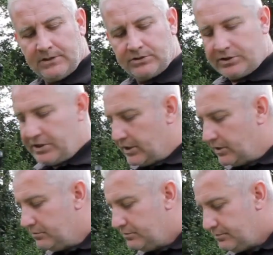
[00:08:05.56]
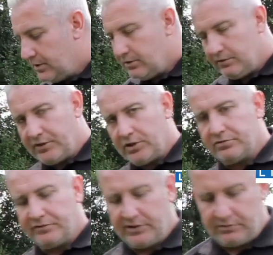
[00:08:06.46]
So there you go, the first
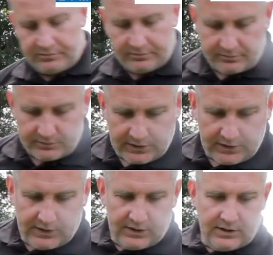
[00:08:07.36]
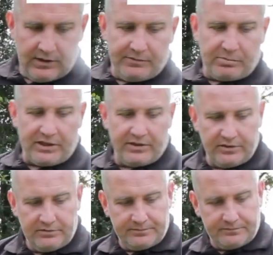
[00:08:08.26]
reveal of the brand
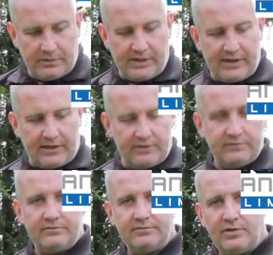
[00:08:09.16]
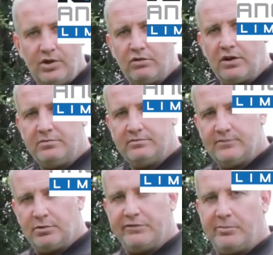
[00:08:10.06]
new R.A.D angling Euro
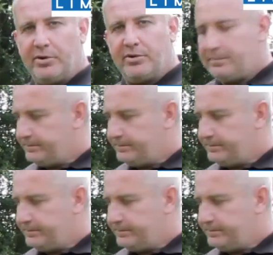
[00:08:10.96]
or river pod.